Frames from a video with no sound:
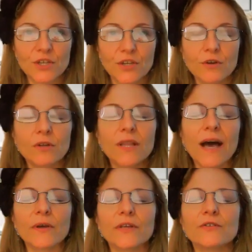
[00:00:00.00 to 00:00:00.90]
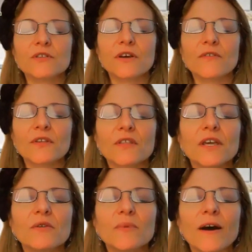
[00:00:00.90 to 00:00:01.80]
and you're allowing yourself to
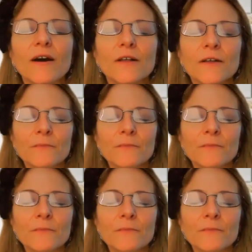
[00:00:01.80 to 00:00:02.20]
think about,